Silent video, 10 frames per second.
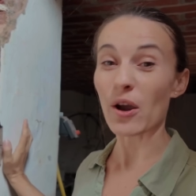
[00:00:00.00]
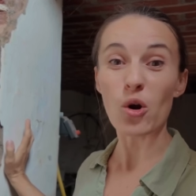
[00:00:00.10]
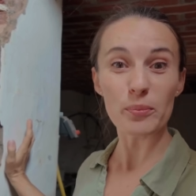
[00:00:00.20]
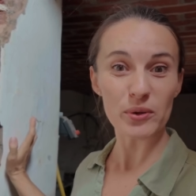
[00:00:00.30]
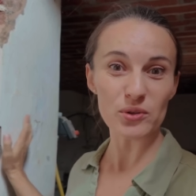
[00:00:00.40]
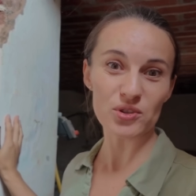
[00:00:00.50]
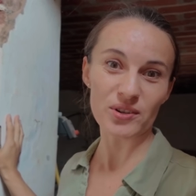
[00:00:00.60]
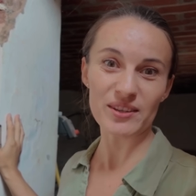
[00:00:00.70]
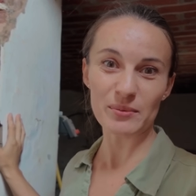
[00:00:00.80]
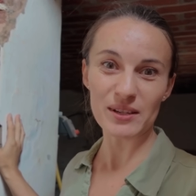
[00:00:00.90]
I hope you
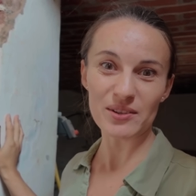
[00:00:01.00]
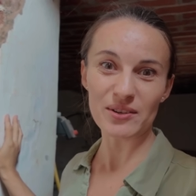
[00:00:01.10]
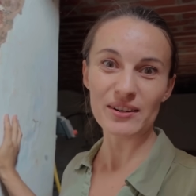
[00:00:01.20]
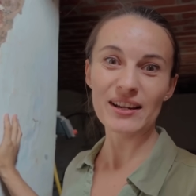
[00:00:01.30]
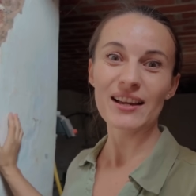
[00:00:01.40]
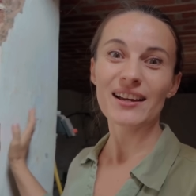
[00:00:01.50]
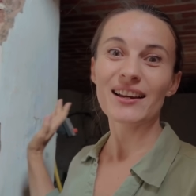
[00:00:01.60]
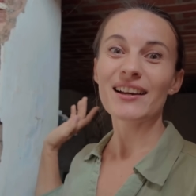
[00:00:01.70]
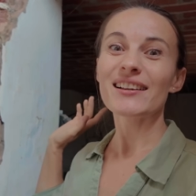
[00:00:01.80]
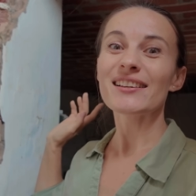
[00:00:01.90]
enjoyed the video.
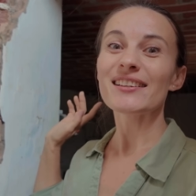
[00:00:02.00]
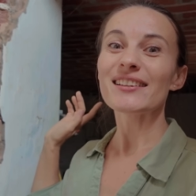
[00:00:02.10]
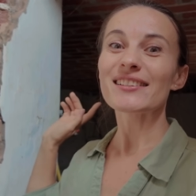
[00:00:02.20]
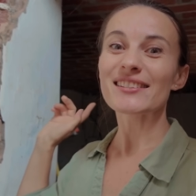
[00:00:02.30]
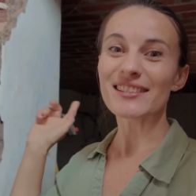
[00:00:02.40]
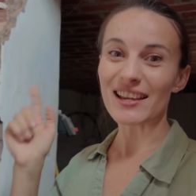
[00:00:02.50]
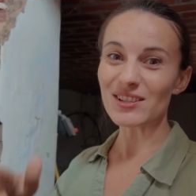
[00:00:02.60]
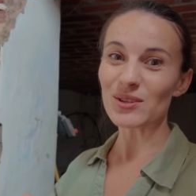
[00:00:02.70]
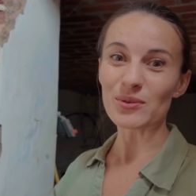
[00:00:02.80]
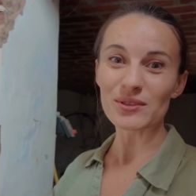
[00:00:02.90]
Stay
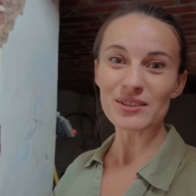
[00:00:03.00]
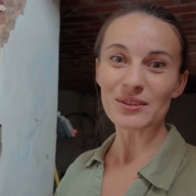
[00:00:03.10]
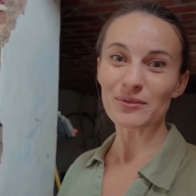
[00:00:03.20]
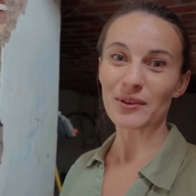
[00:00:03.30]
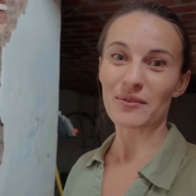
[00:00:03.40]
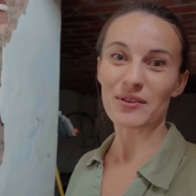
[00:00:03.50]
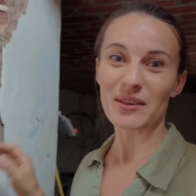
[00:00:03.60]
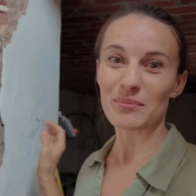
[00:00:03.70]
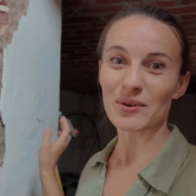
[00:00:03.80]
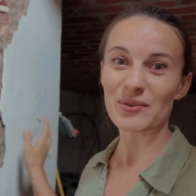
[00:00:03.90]
tuned for the
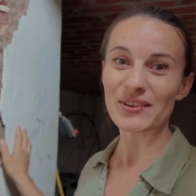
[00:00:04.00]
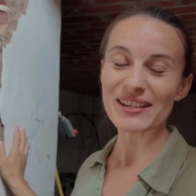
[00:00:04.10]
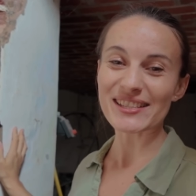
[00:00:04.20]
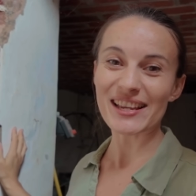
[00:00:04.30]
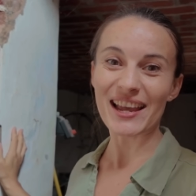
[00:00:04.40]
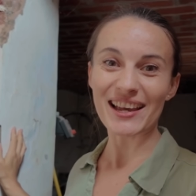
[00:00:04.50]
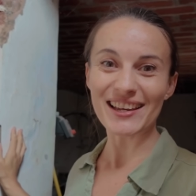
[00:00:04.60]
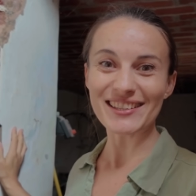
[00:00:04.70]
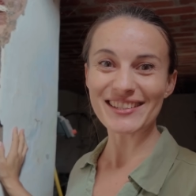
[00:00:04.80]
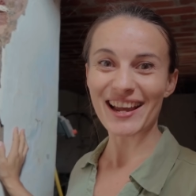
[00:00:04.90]
further progress
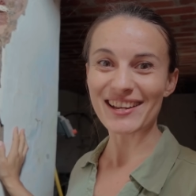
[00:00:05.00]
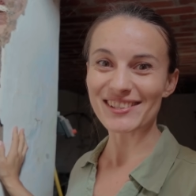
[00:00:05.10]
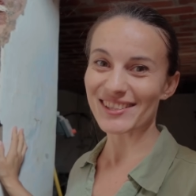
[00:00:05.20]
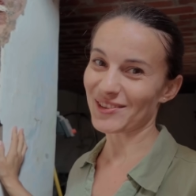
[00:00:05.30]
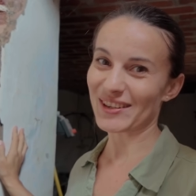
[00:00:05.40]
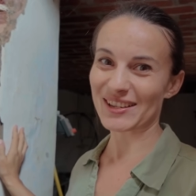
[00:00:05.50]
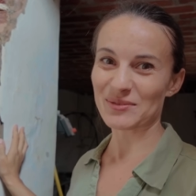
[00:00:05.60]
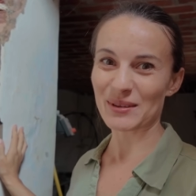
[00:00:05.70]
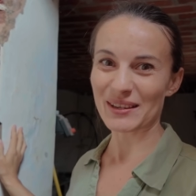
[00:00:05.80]
and I'll see you next